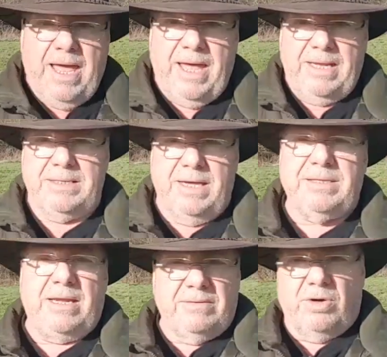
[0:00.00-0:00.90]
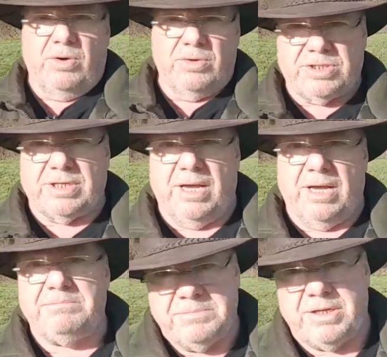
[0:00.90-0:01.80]
And then, of course,
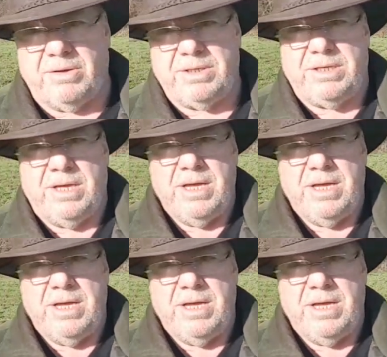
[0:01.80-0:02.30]
you know,